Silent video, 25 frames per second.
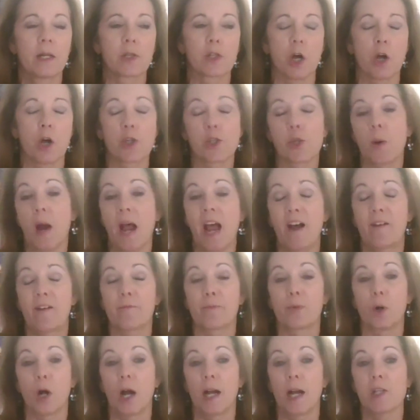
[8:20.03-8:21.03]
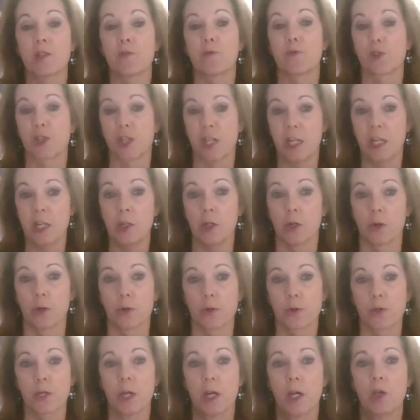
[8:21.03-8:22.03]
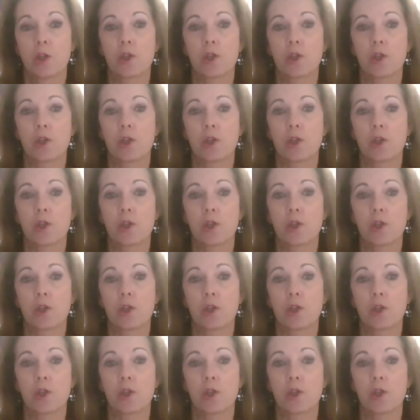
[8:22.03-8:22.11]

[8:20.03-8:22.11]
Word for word: is also half price for seniors.